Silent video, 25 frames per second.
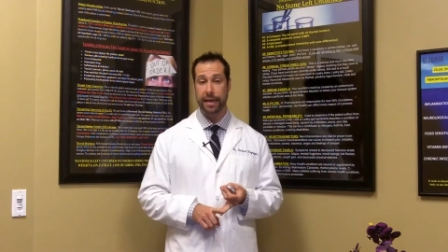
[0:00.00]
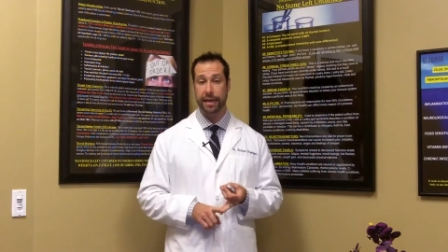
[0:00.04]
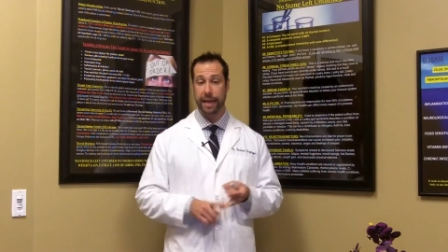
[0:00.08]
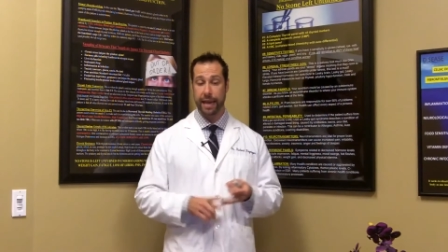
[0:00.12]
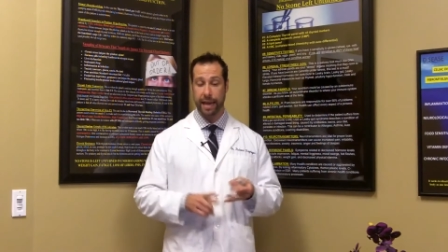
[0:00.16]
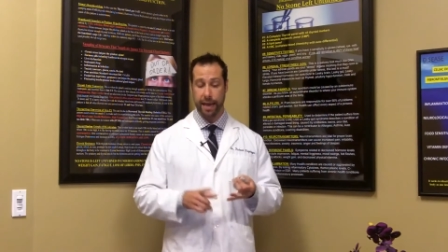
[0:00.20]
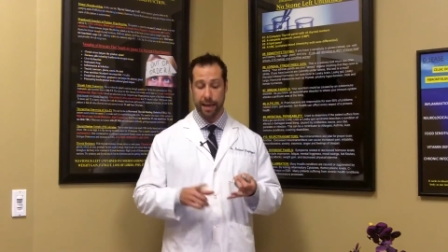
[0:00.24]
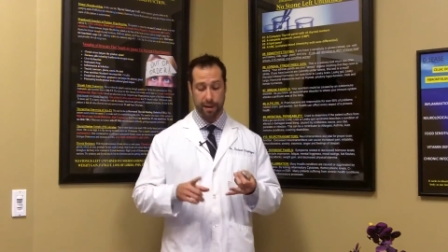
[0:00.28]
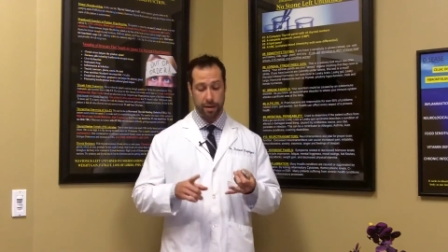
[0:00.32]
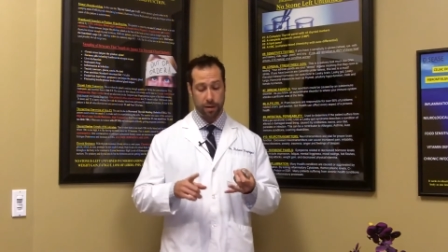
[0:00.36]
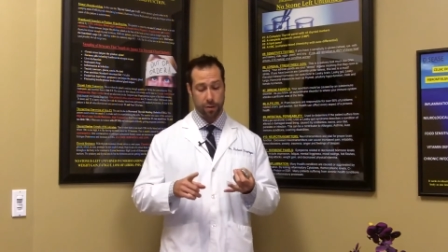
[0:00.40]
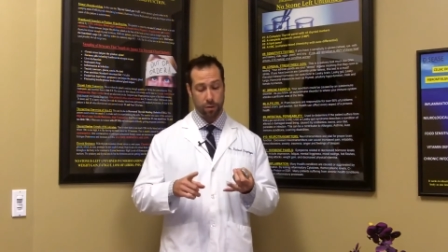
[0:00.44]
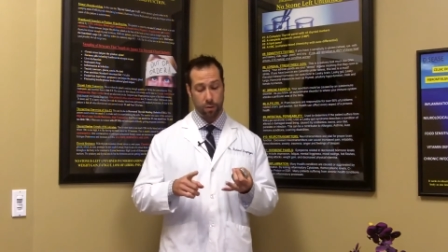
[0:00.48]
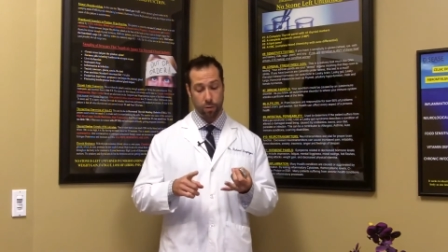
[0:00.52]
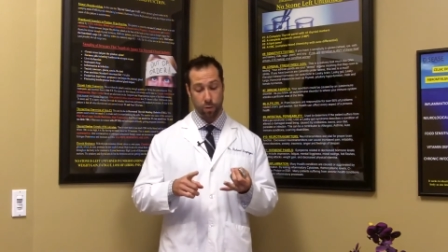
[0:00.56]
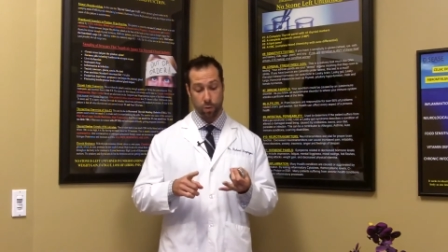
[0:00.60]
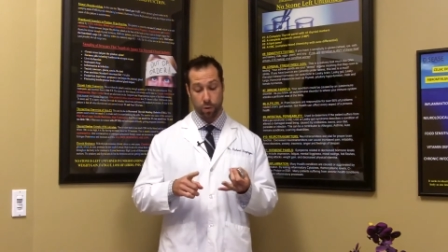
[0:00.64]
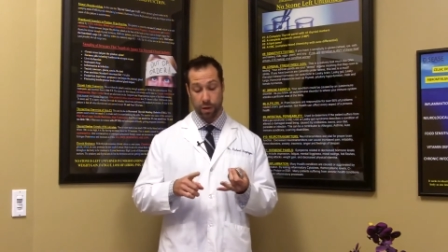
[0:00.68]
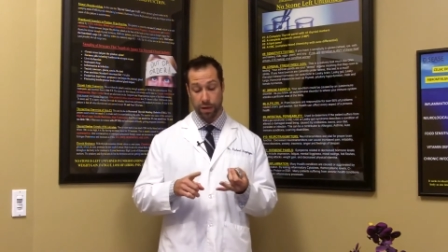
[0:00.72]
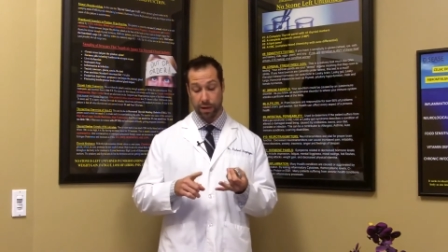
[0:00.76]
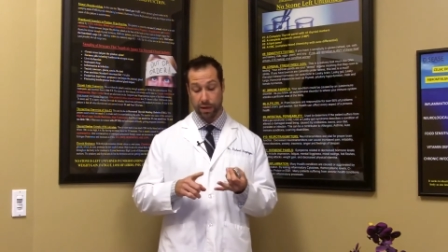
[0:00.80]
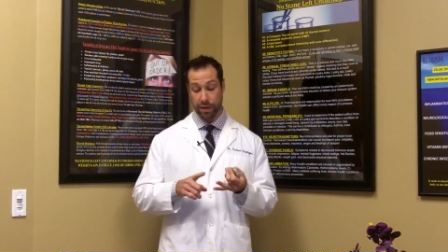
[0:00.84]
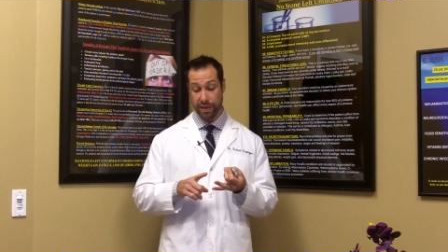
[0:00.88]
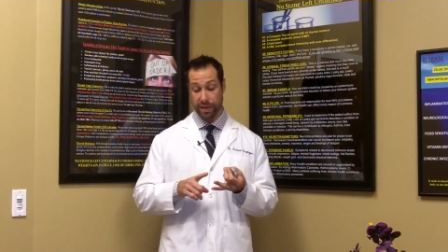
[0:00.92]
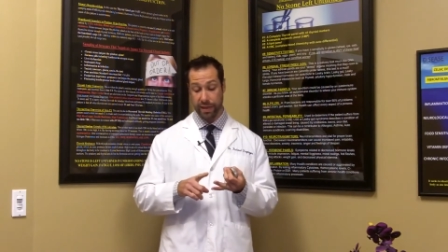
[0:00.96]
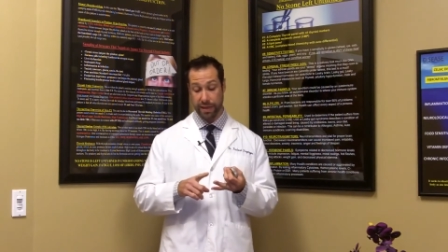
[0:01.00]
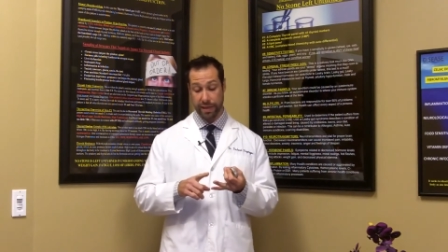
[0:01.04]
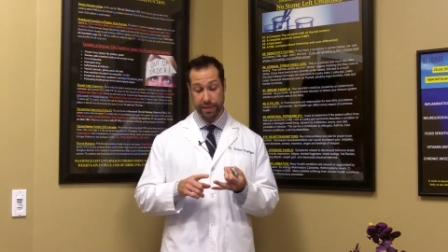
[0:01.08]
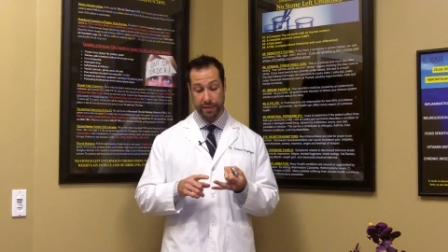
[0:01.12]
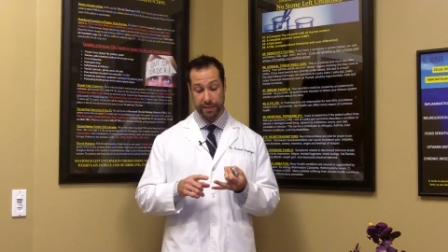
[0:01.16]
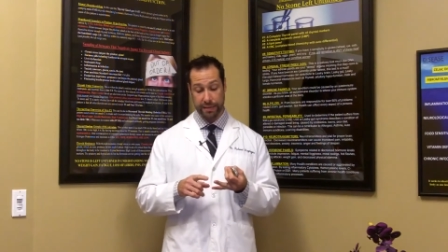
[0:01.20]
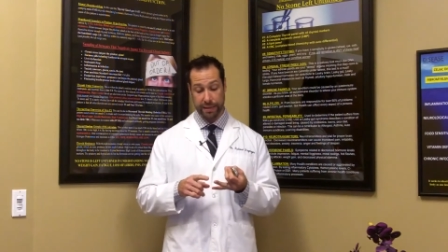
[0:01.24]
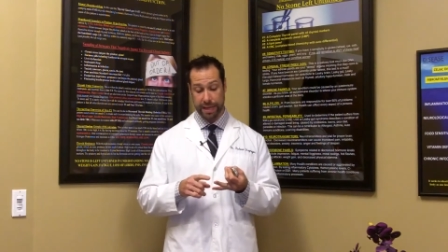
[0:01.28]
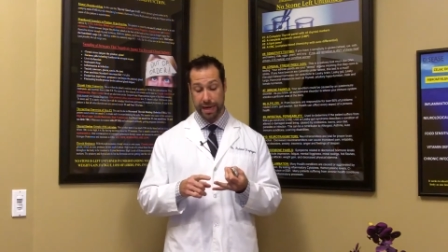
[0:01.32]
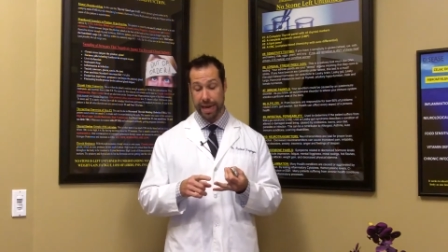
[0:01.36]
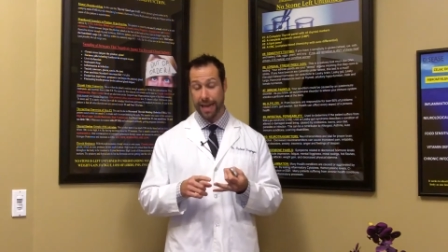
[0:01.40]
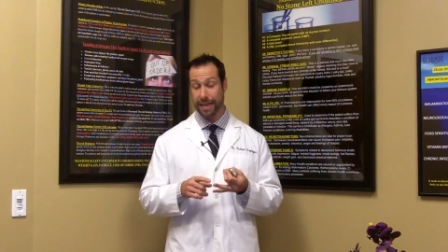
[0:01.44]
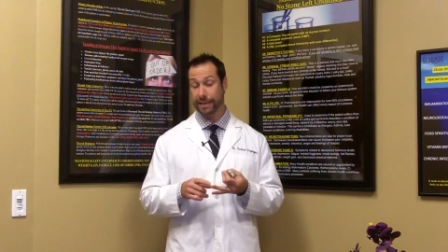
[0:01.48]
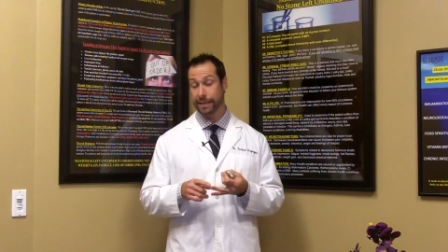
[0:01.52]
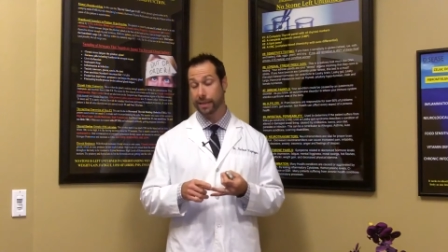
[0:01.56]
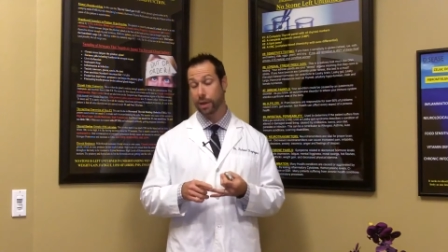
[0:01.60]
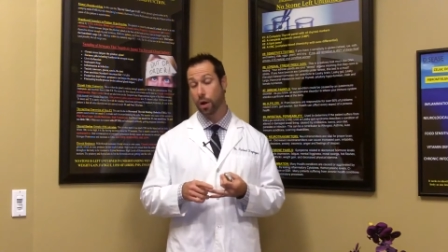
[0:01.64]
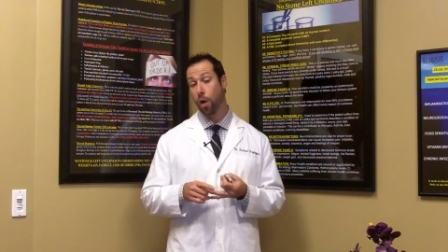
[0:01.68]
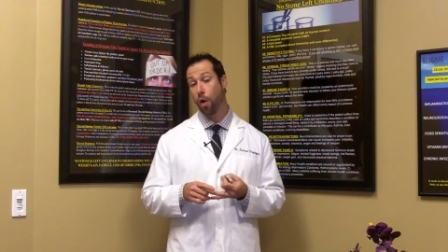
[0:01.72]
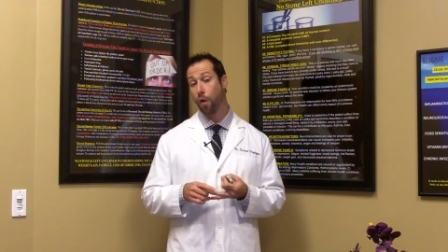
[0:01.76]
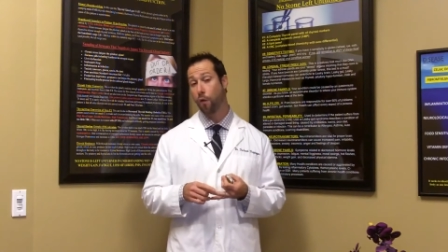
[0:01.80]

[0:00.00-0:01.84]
And again, one of the things that